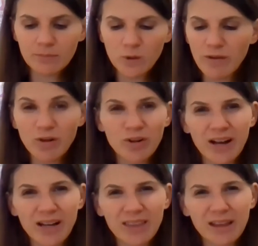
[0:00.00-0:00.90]
You haven't heard
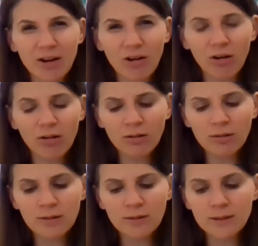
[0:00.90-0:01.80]
anything at all?
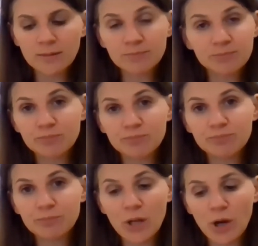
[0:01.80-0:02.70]

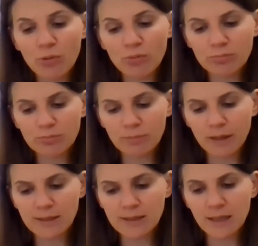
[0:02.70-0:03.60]
No,
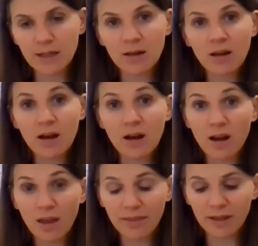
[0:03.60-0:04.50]
Meg said,
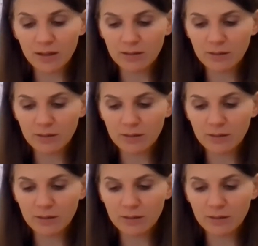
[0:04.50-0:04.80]
Nothing.